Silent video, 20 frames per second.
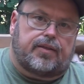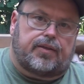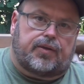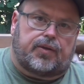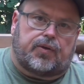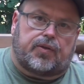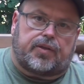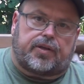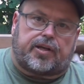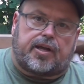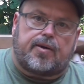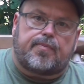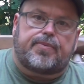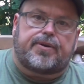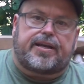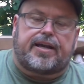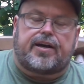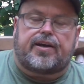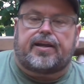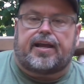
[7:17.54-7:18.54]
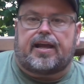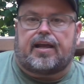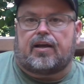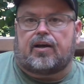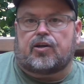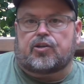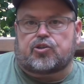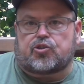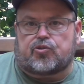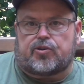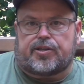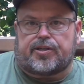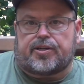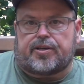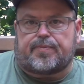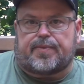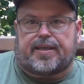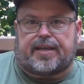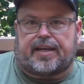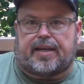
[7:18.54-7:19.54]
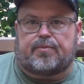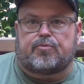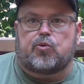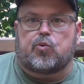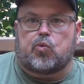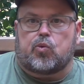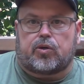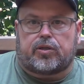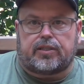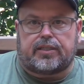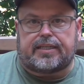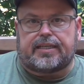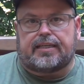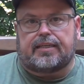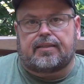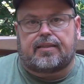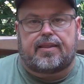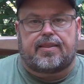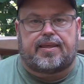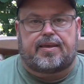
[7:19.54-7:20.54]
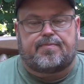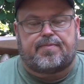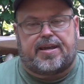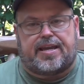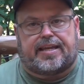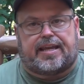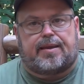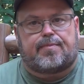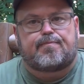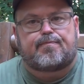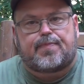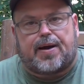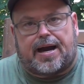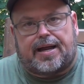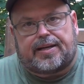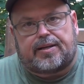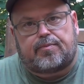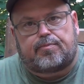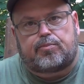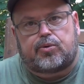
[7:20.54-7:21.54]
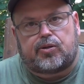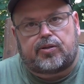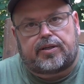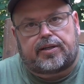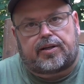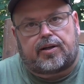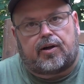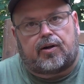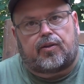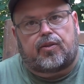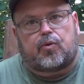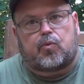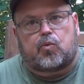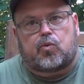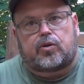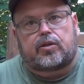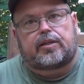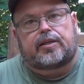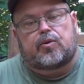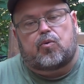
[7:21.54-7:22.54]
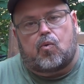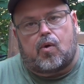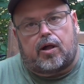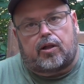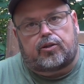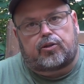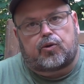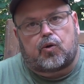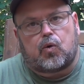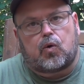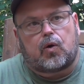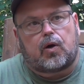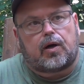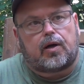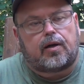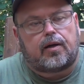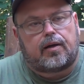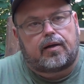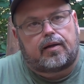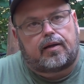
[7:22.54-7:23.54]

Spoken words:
you know, the company out of Australia by the name of Woodley, they make a bonded bullet called the Woodley Weld Core,